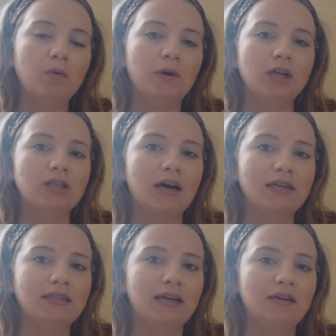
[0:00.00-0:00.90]
which I
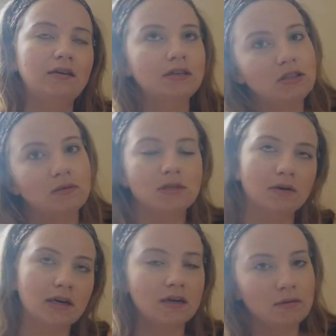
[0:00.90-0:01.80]
said, oh, that's too much
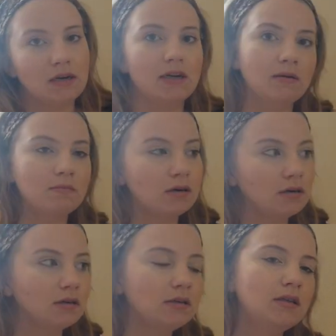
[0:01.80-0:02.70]
work. I don't want to knit and
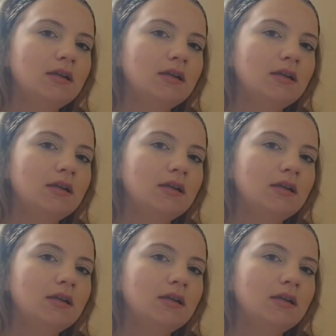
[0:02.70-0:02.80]
purl.